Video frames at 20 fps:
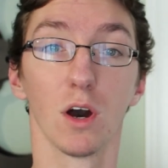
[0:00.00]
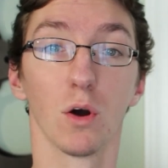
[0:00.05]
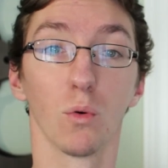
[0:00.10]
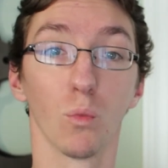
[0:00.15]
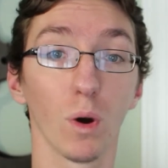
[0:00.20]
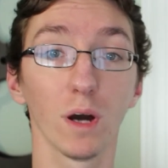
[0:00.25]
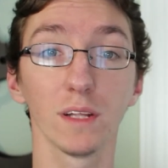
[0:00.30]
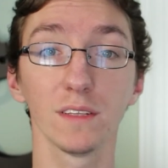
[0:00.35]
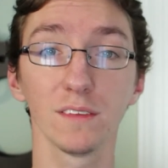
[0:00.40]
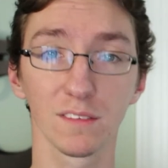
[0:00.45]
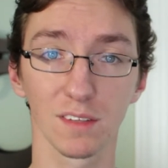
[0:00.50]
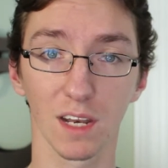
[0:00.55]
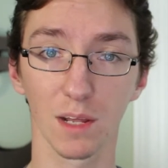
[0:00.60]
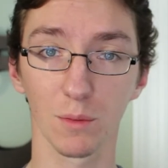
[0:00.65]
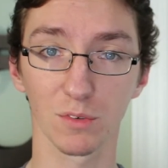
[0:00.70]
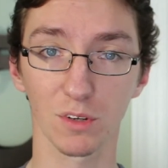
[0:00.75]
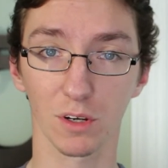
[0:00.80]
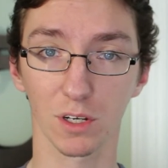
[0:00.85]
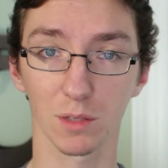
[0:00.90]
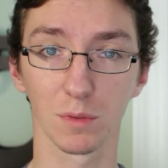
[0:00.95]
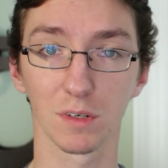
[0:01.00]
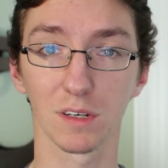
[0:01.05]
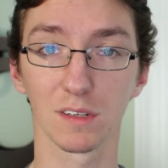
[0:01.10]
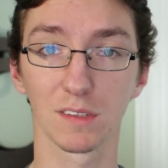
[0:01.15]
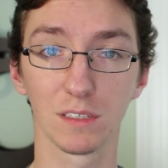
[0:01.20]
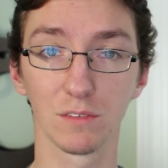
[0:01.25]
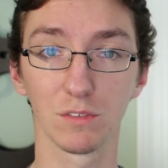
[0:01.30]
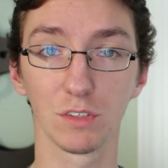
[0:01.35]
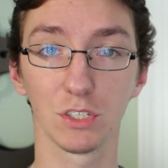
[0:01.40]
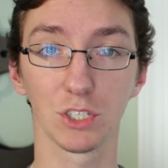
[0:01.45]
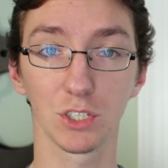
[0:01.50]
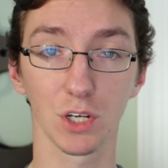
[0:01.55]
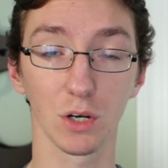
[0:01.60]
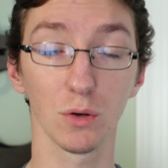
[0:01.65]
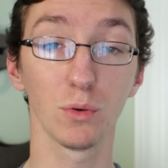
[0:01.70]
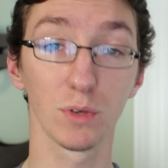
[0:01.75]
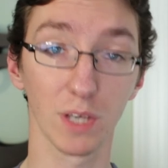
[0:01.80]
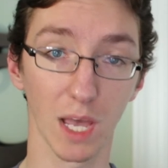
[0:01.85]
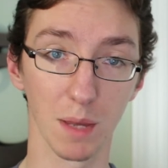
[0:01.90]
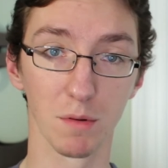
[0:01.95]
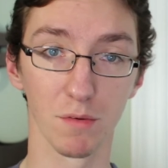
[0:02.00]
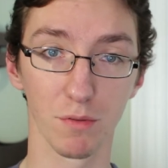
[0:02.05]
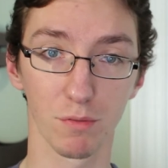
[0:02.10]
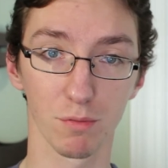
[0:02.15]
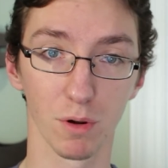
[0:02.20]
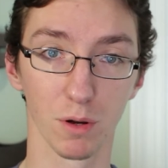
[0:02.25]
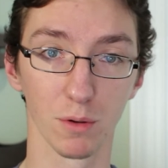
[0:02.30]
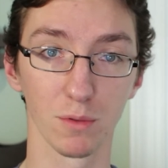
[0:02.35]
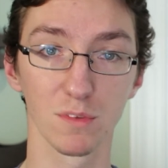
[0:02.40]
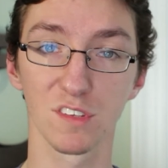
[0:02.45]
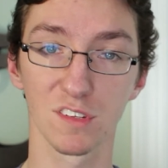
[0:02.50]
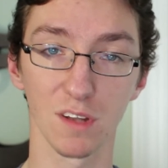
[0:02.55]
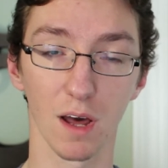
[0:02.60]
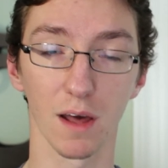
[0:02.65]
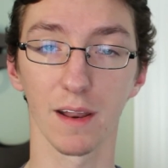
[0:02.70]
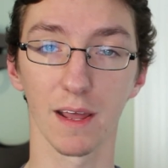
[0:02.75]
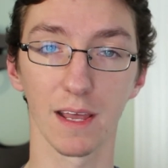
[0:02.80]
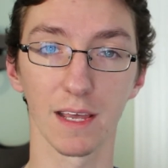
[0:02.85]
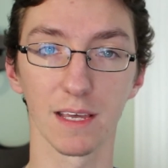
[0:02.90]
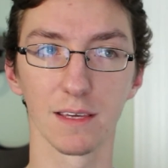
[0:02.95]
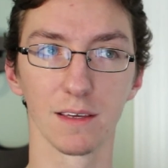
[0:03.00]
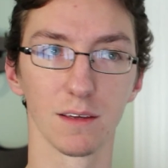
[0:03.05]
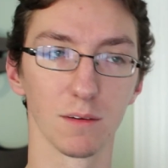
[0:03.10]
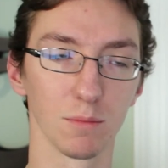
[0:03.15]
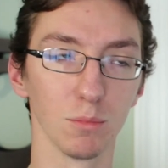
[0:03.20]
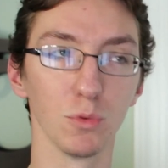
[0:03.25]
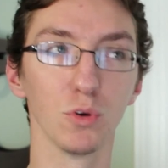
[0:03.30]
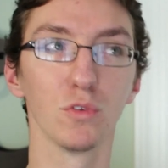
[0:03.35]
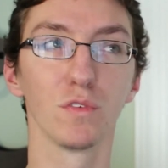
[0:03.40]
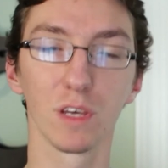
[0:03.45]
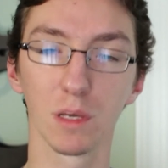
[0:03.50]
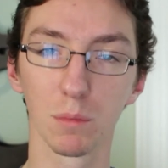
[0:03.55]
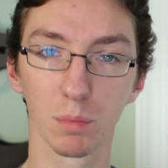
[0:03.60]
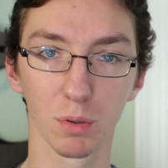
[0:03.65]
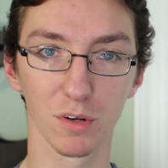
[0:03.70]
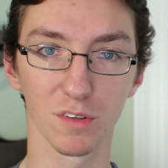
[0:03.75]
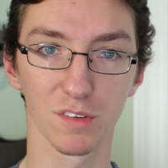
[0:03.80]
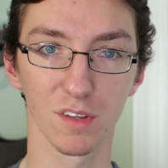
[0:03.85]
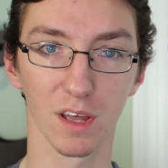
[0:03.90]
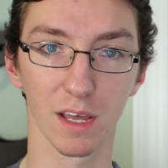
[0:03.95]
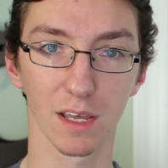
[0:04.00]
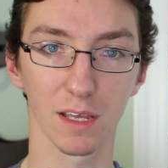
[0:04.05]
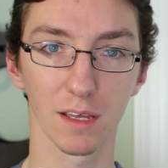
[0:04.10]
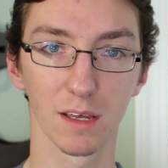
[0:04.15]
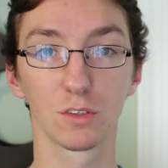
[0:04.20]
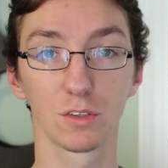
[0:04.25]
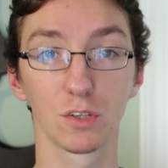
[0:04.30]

One, today we're talking about a TV show, Game of Thrones, not a movie per se.